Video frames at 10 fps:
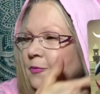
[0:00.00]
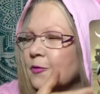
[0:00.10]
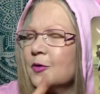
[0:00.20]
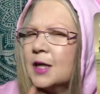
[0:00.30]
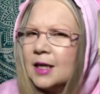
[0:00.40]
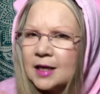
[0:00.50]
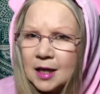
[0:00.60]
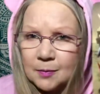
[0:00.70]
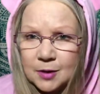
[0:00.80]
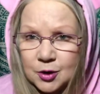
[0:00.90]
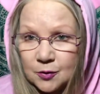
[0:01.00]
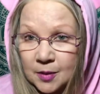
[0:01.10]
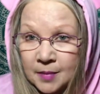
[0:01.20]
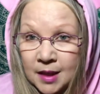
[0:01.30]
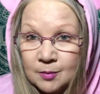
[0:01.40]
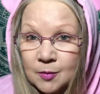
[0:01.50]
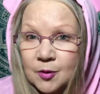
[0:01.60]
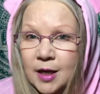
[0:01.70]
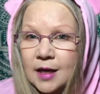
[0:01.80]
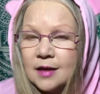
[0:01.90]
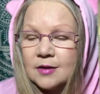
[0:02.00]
really keep it to a minimum, okay?